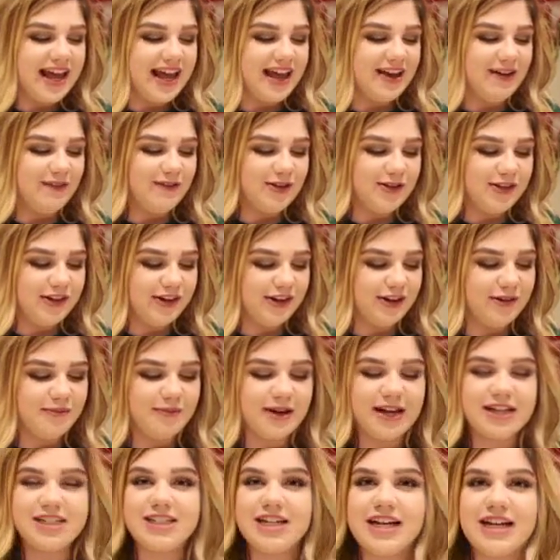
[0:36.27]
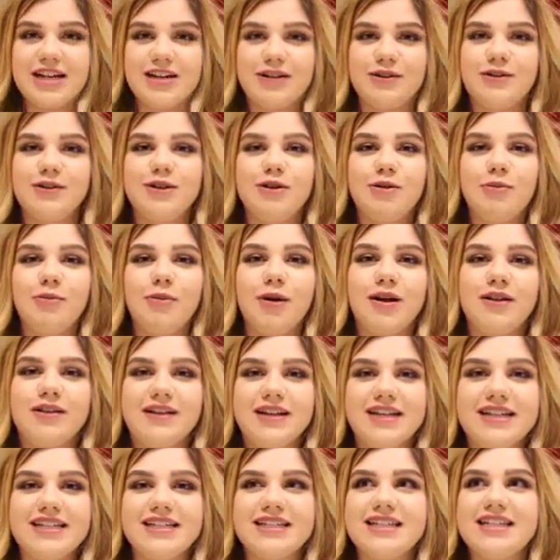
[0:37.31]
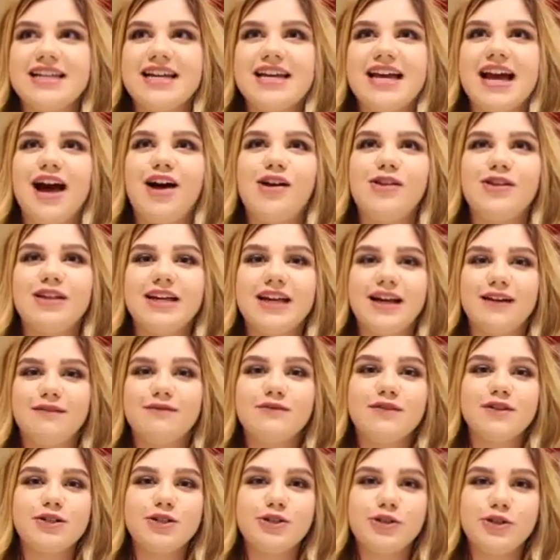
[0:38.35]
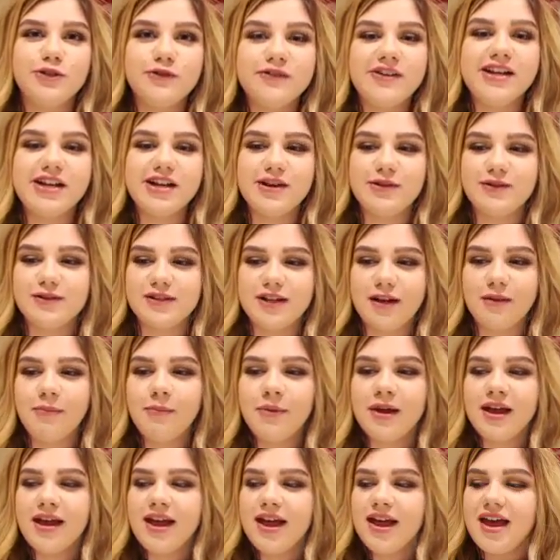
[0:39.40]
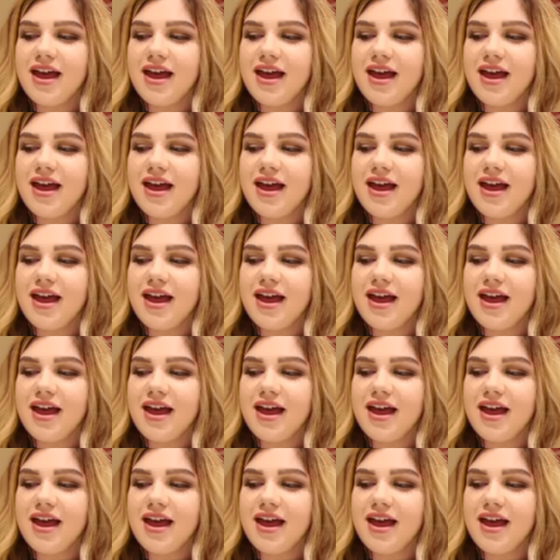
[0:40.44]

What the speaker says: If you look on my channel, you'll probably see I only have 2 videos up,